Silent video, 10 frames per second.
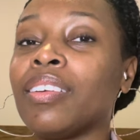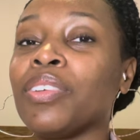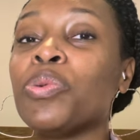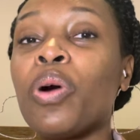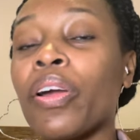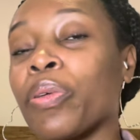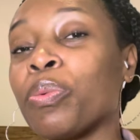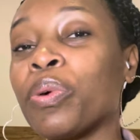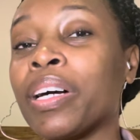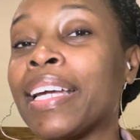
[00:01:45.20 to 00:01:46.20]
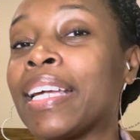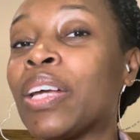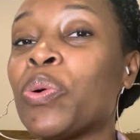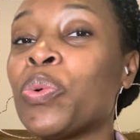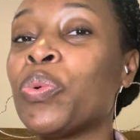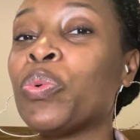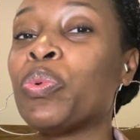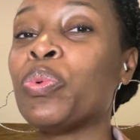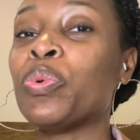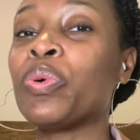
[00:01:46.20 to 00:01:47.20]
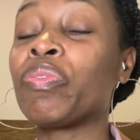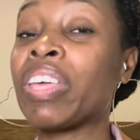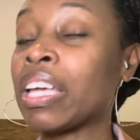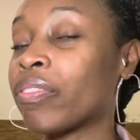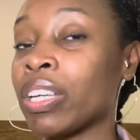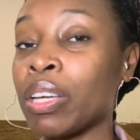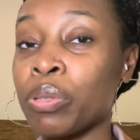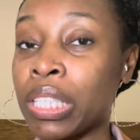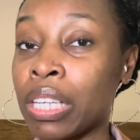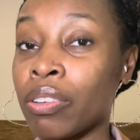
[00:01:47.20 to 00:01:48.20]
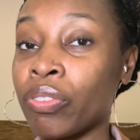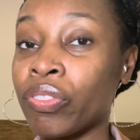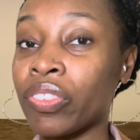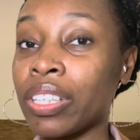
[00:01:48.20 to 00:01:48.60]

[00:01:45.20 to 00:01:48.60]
You are the one who think for yourself.